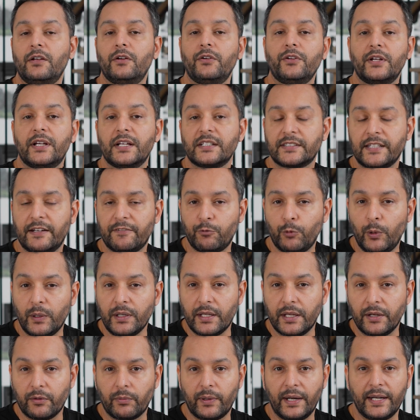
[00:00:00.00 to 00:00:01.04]
you know, you guys have one
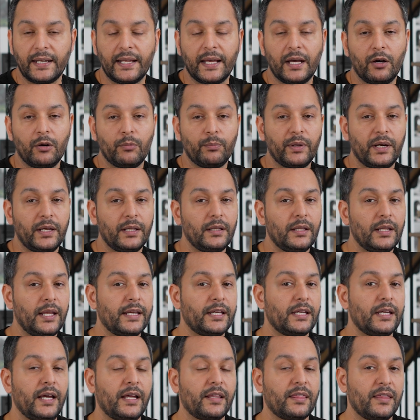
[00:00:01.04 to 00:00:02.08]
kid right now, but
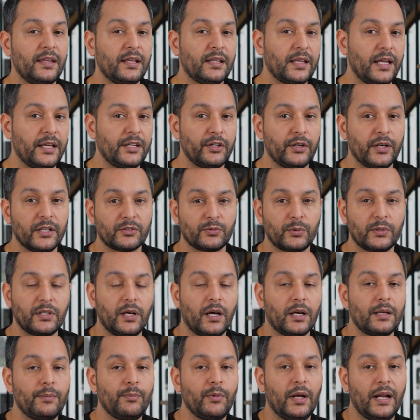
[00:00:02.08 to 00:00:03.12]
like, I think that you guys were
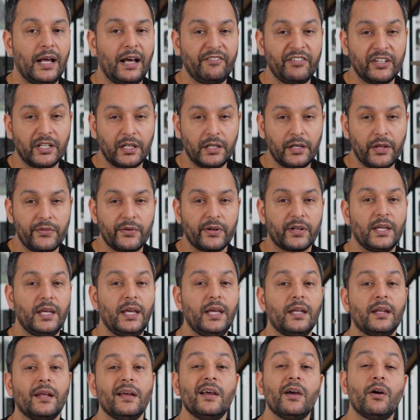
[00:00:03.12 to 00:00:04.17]
talking about having another
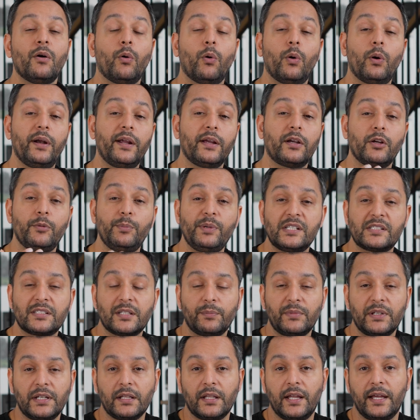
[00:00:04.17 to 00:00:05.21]
kid. Or it could be
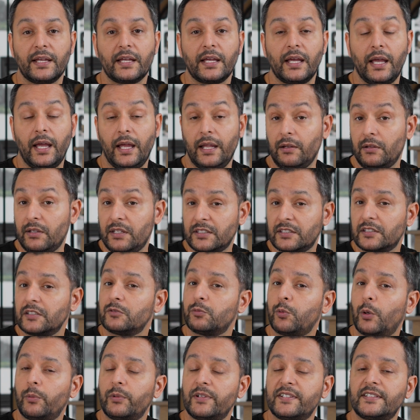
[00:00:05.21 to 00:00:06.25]
something like, and this
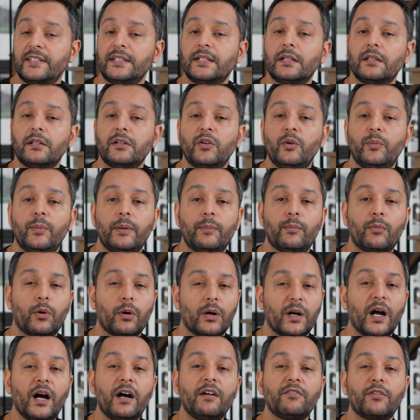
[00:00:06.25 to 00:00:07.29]
is what we're seeing a little bit
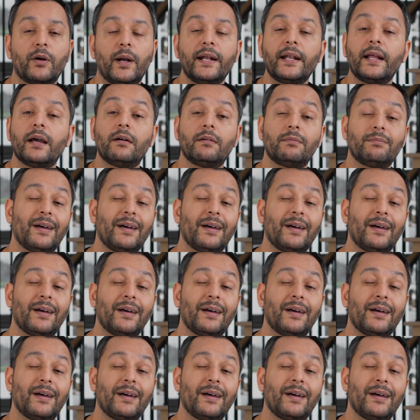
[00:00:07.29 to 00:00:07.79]
more of right now,